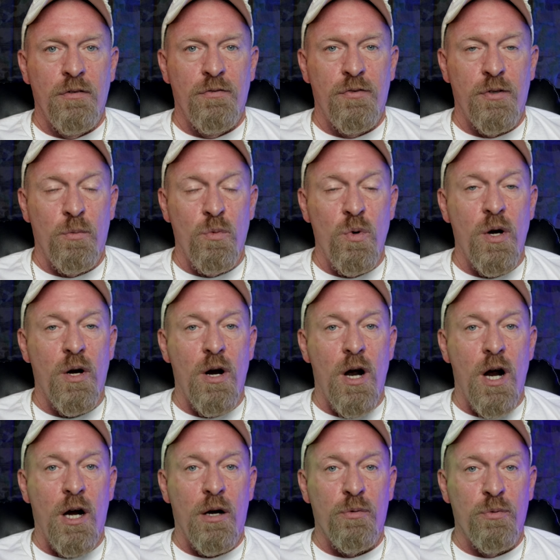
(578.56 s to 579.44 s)
from where
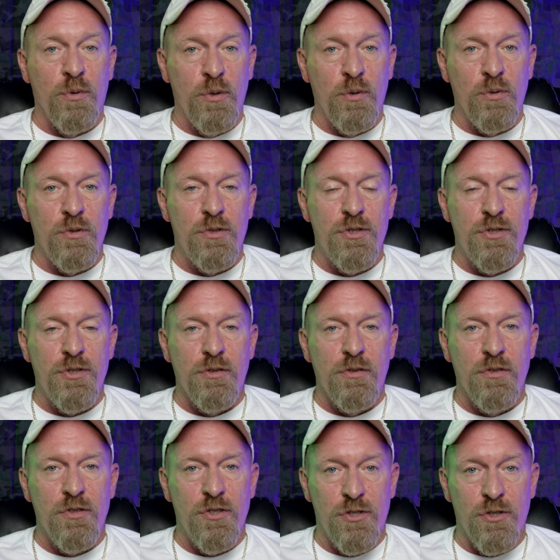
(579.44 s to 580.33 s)
our roots
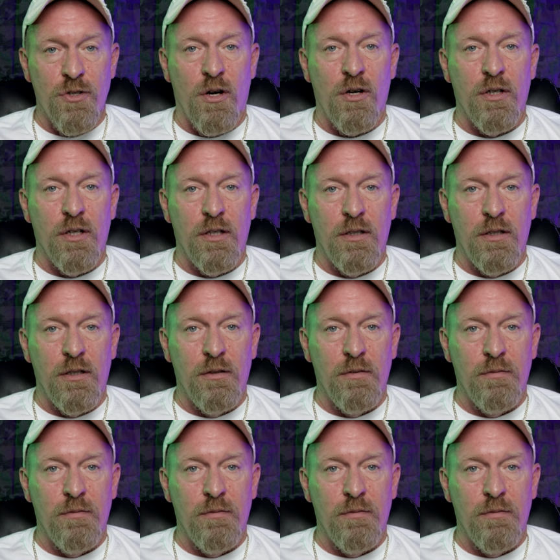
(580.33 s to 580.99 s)
started.